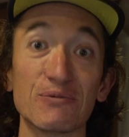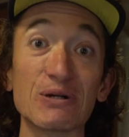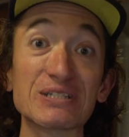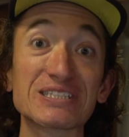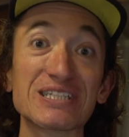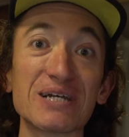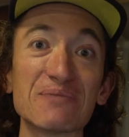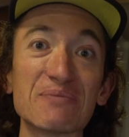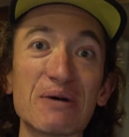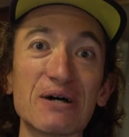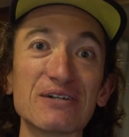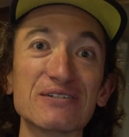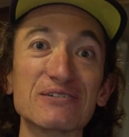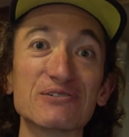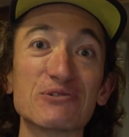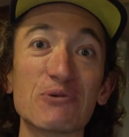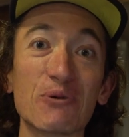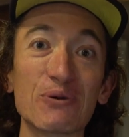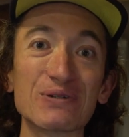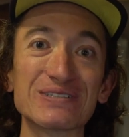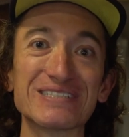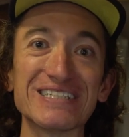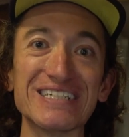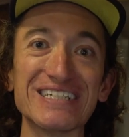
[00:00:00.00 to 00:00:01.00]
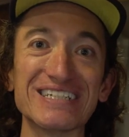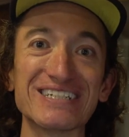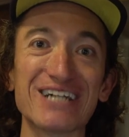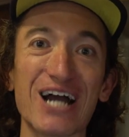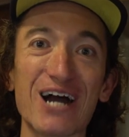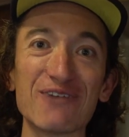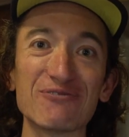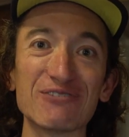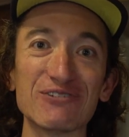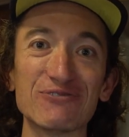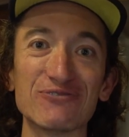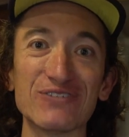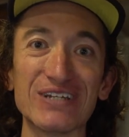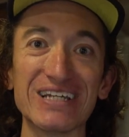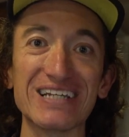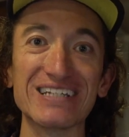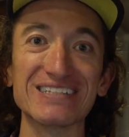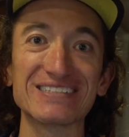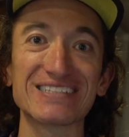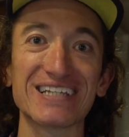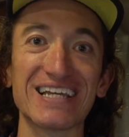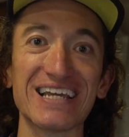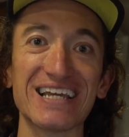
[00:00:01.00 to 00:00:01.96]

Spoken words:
What's up, all you quarantine coffee fiends?